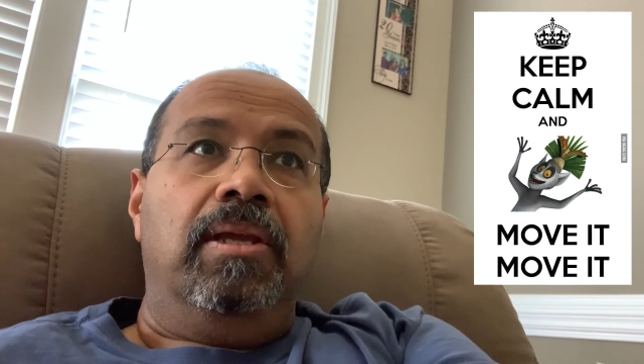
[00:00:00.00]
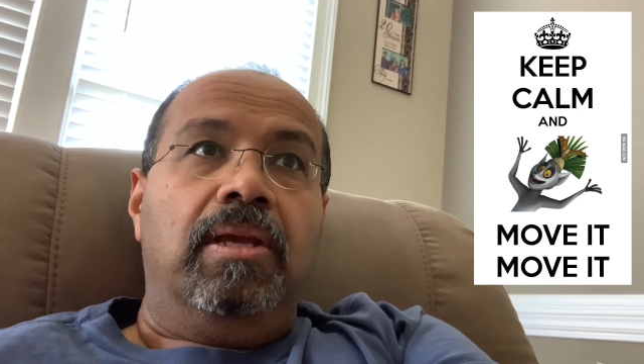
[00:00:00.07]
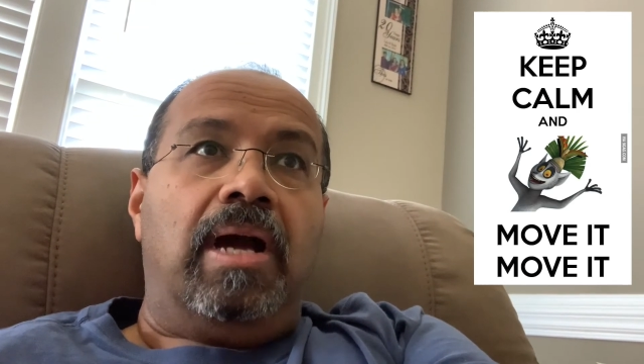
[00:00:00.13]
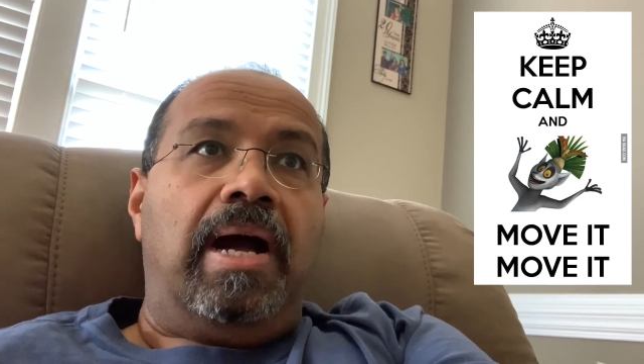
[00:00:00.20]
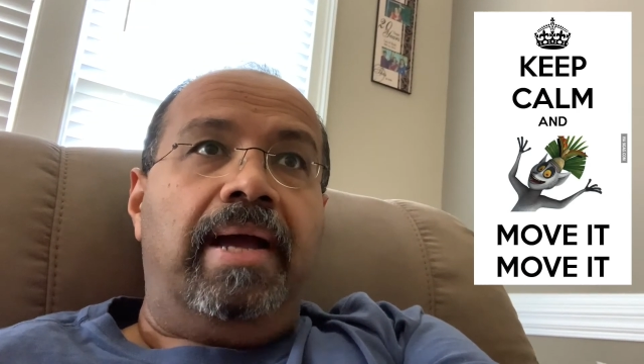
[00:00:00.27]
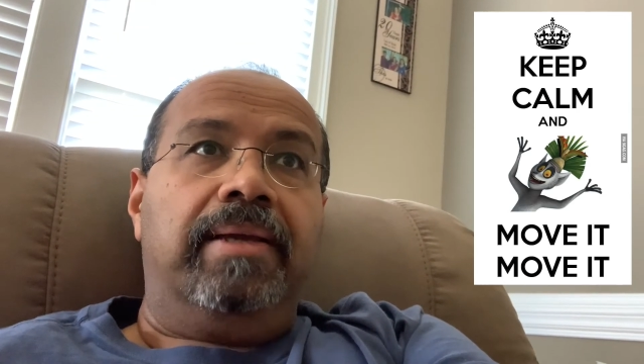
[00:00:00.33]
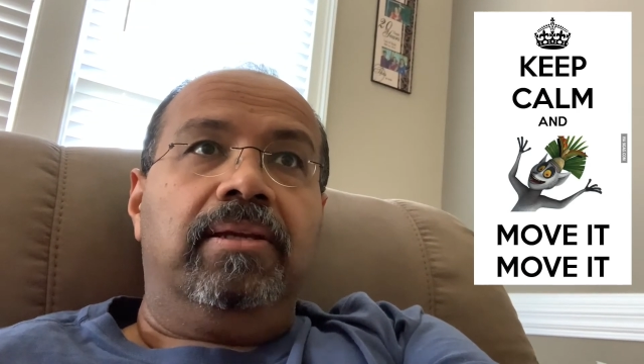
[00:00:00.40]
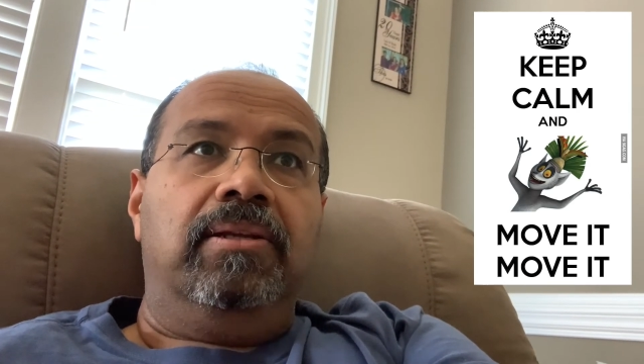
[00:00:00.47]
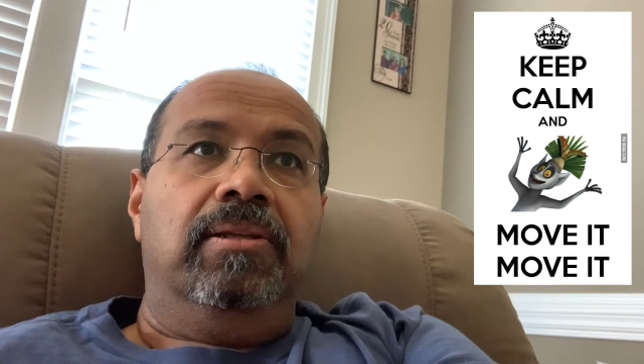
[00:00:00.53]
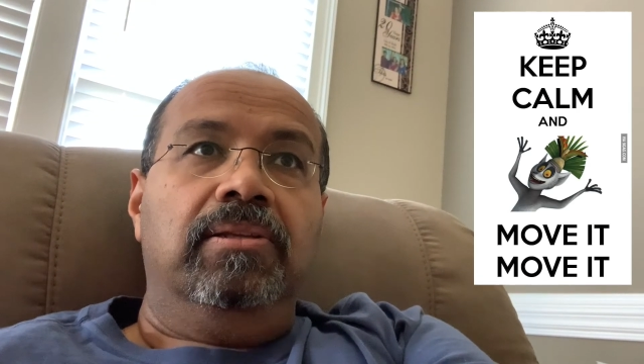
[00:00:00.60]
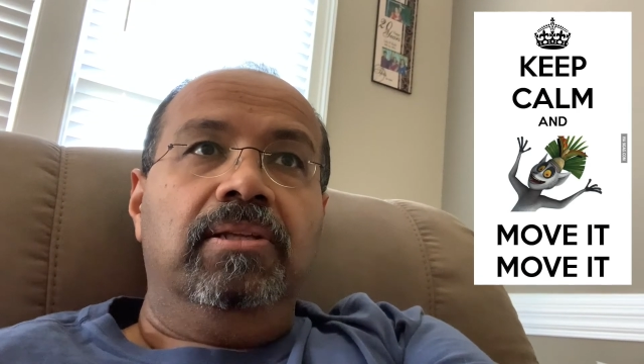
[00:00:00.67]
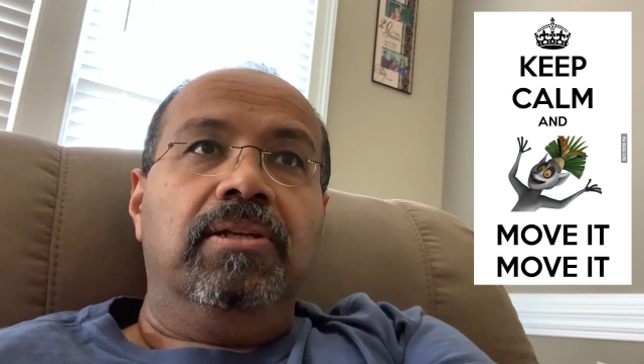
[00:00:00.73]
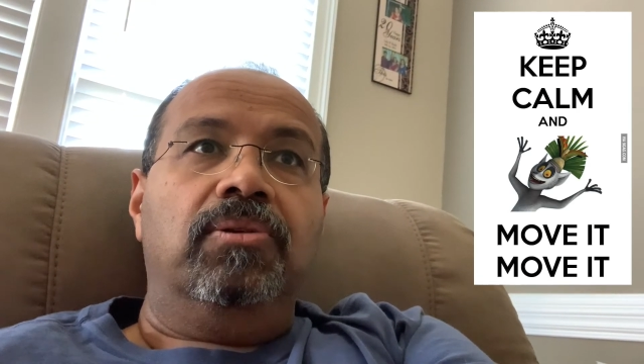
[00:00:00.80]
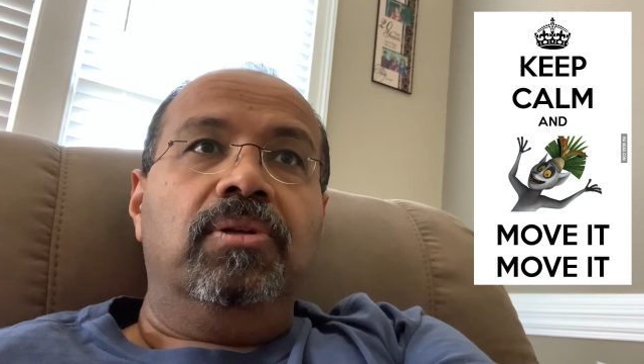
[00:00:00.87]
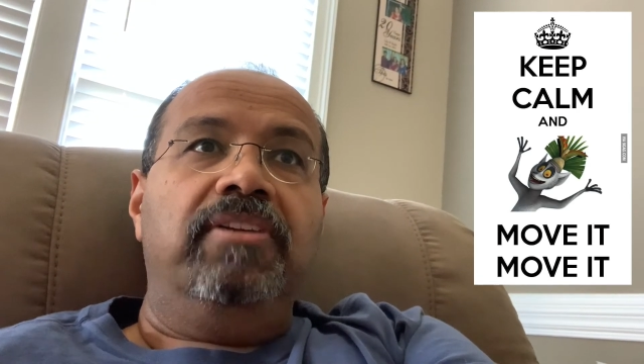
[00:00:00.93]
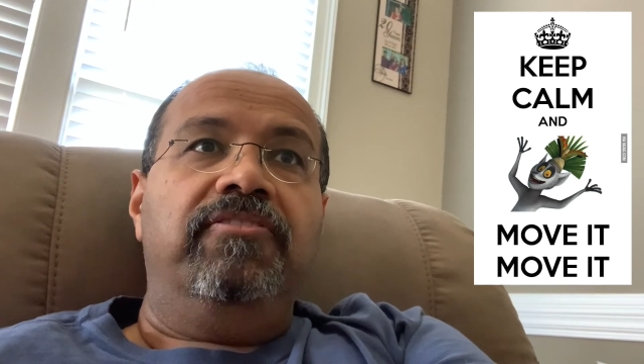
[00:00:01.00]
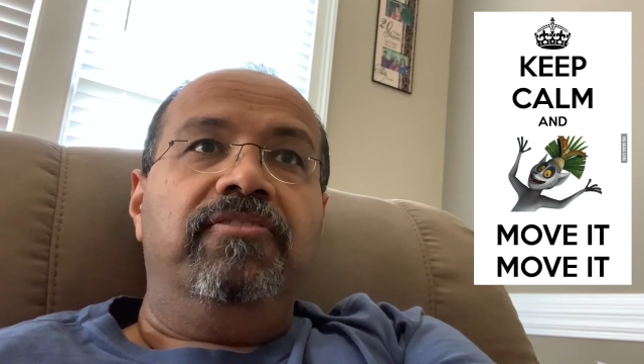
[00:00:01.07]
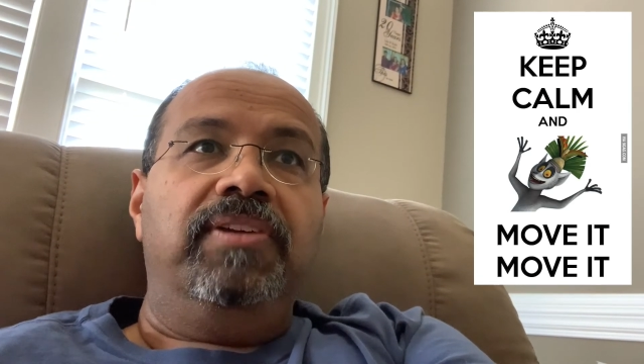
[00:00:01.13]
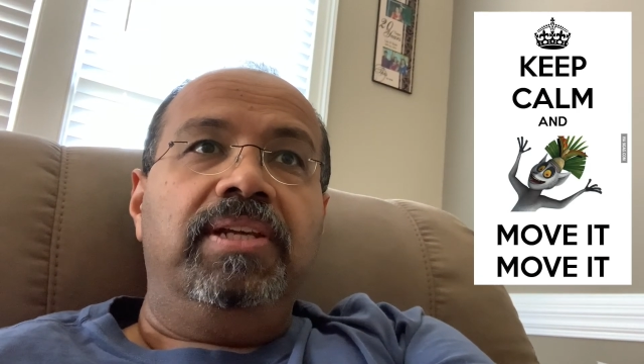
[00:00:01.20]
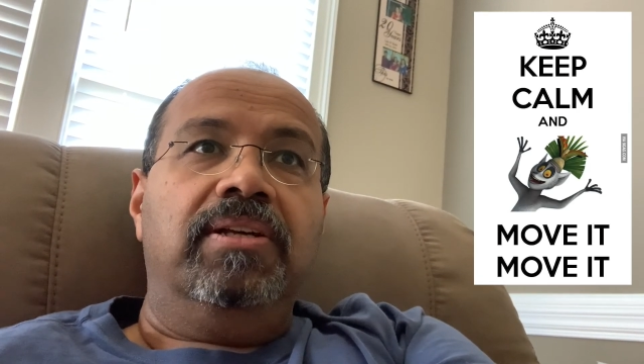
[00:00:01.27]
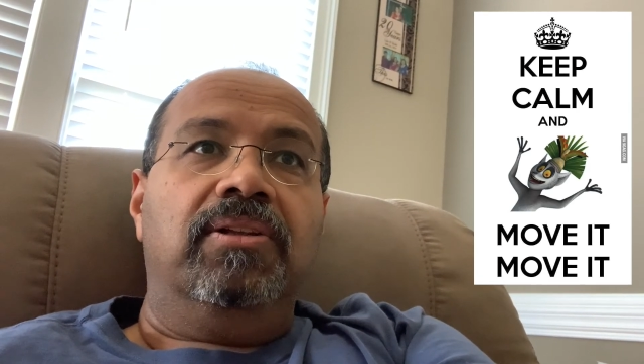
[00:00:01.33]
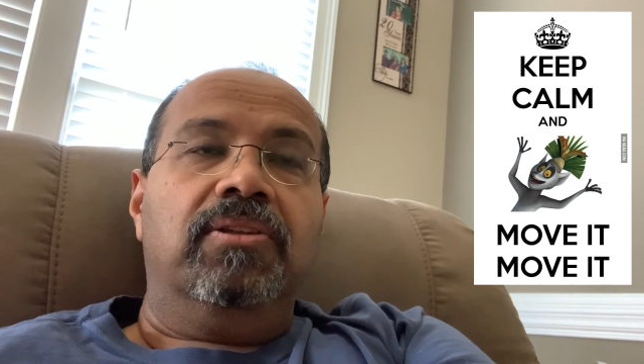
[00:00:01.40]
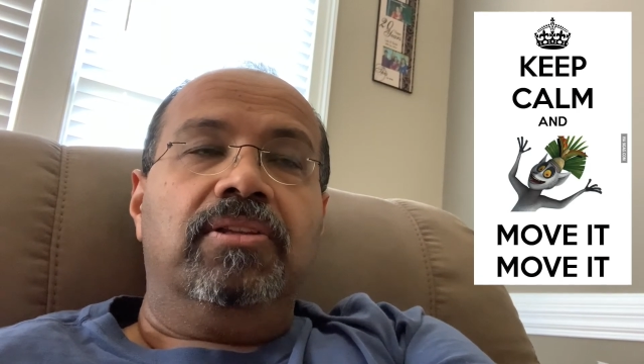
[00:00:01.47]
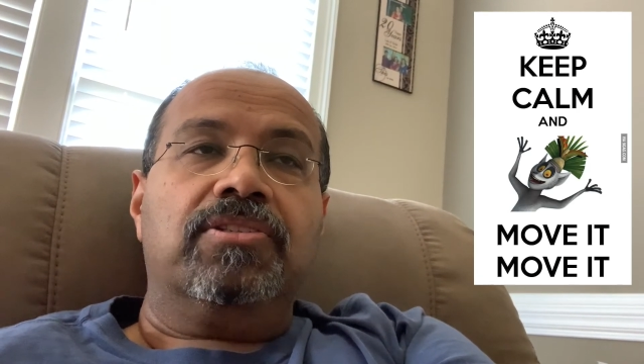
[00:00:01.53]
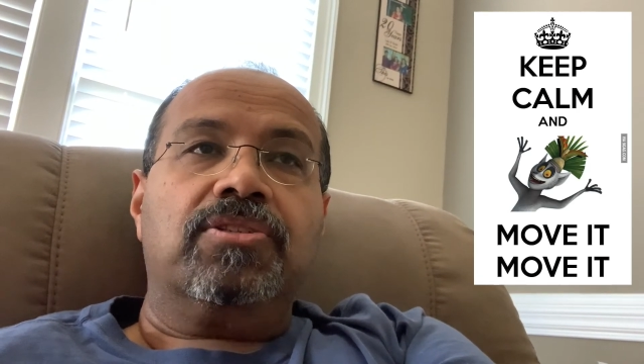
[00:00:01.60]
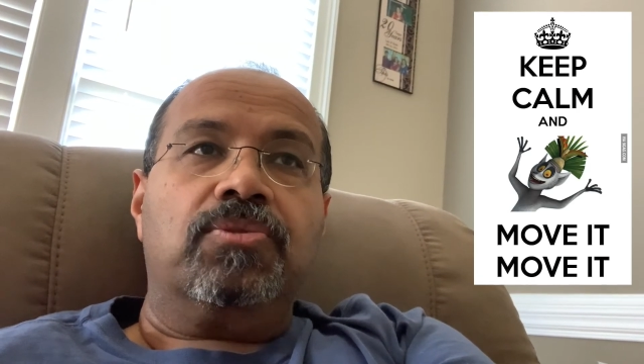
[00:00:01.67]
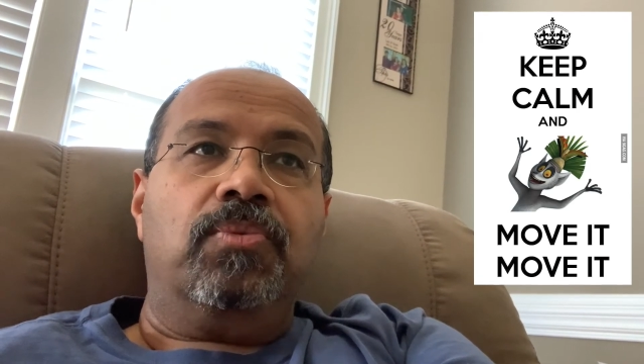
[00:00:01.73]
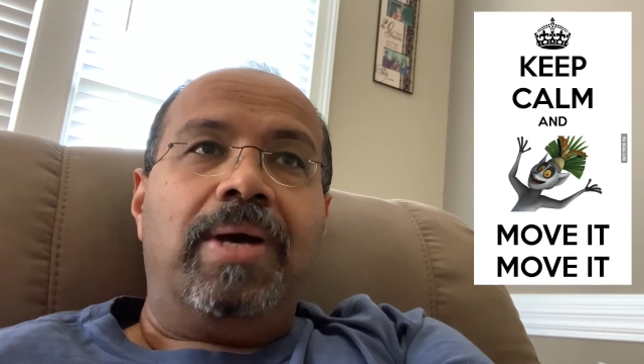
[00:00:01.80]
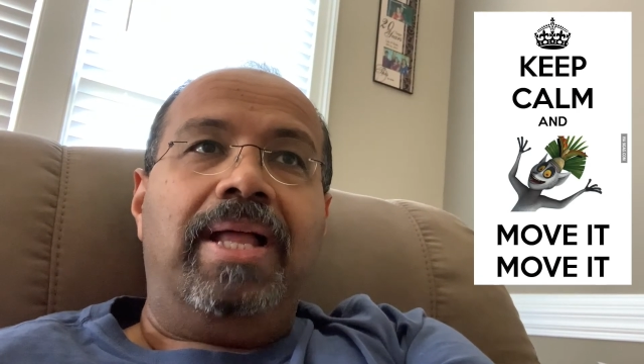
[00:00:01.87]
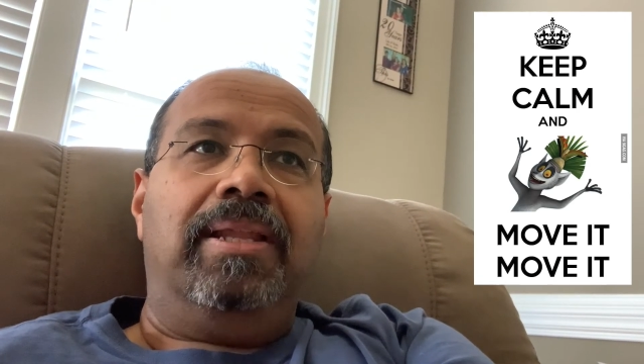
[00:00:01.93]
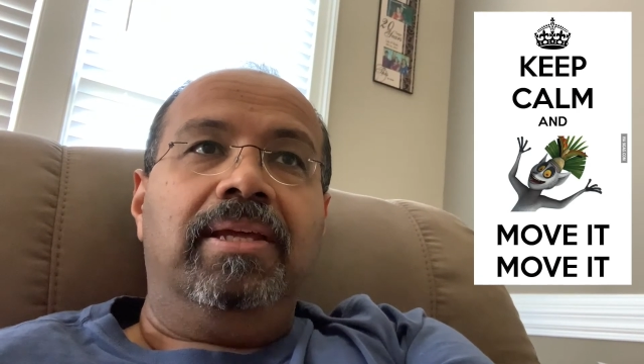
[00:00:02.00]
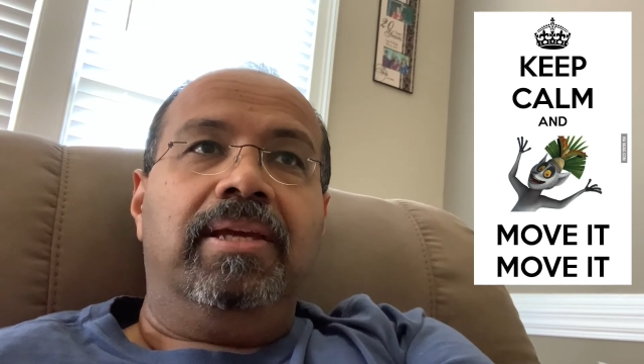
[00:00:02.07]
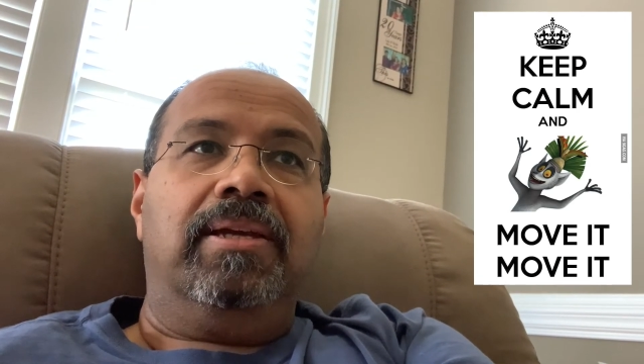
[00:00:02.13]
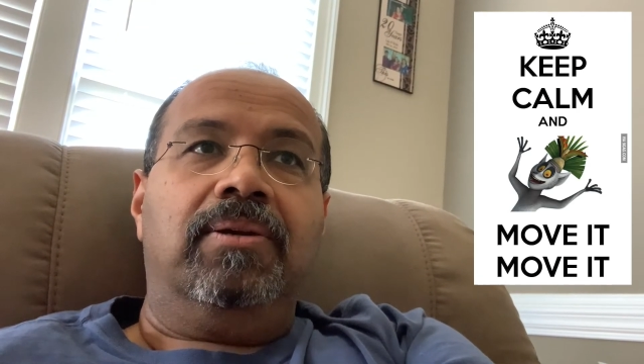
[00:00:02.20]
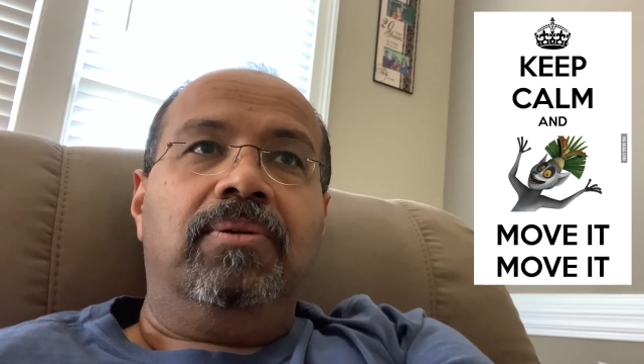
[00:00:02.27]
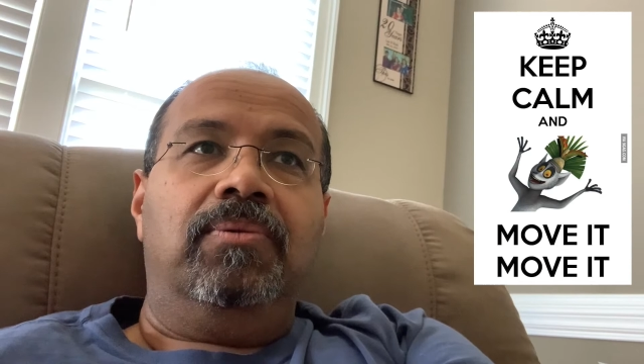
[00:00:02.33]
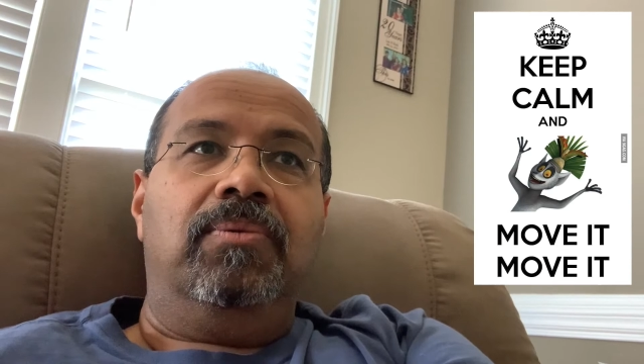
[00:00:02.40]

I could literally feel the swelling